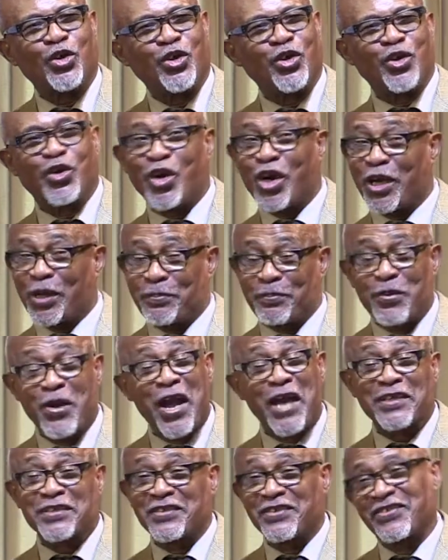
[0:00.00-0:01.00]
you got to
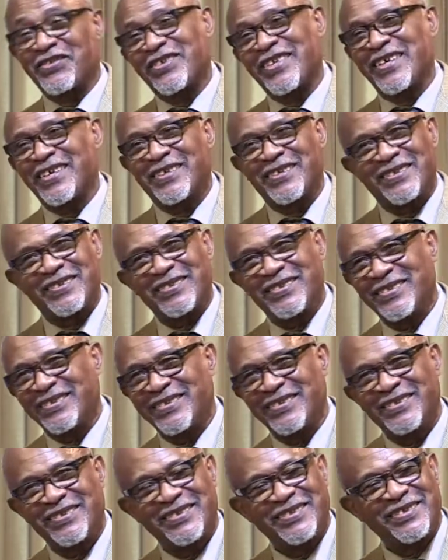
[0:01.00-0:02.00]
practice that.
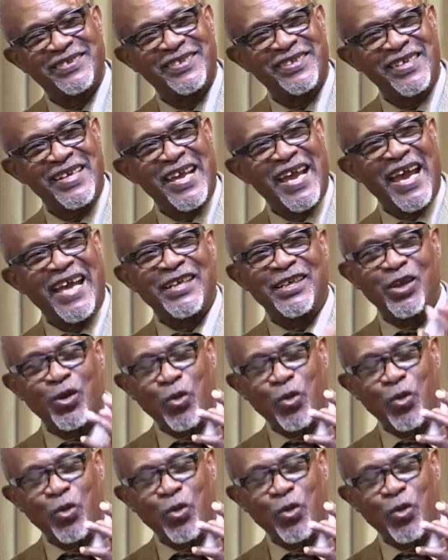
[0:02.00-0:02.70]
And the